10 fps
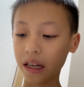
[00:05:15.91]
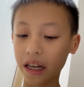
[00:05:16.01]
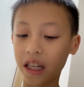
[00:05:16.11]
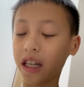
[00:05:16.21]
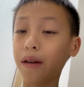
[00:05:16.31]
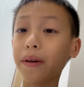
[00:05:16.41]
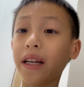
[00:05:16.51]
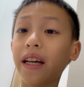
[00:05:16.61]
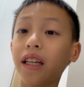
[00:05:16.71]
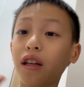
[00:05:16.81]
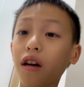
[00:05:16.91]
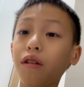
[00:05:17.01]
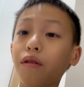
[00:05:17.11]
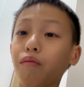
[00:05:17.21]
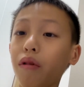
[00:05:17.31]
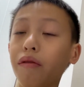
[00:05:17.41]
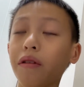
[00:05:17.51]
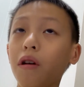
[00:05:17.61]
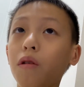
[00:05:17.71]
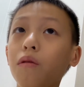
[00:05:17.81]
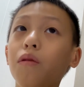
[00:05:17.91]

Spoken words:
intimidate ducks from buffalo,